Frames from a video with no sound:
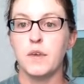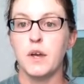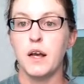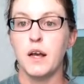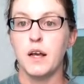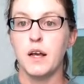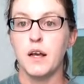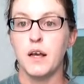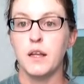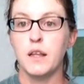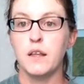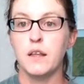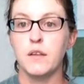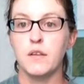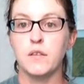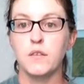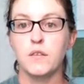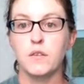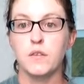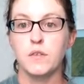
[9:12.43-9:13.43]
I,
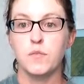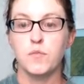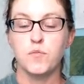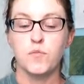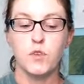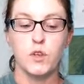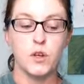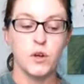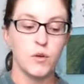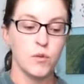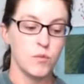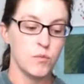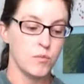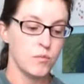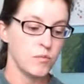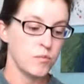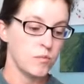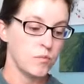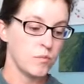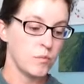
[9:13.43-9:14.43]
you know,
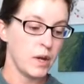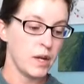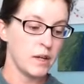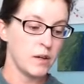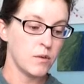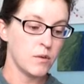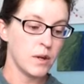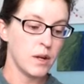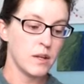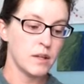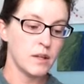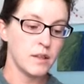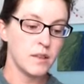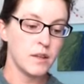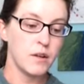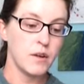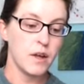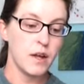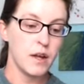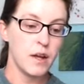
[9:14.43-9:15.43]
waited around at
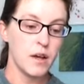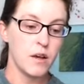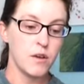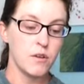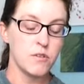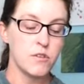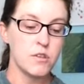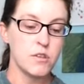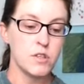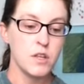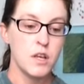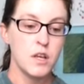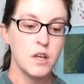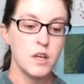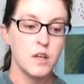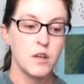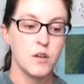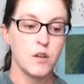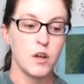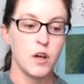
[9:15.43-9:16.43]
their house,
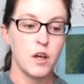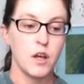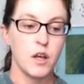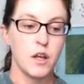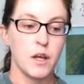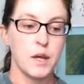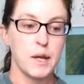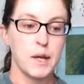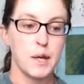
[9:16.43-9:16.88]
got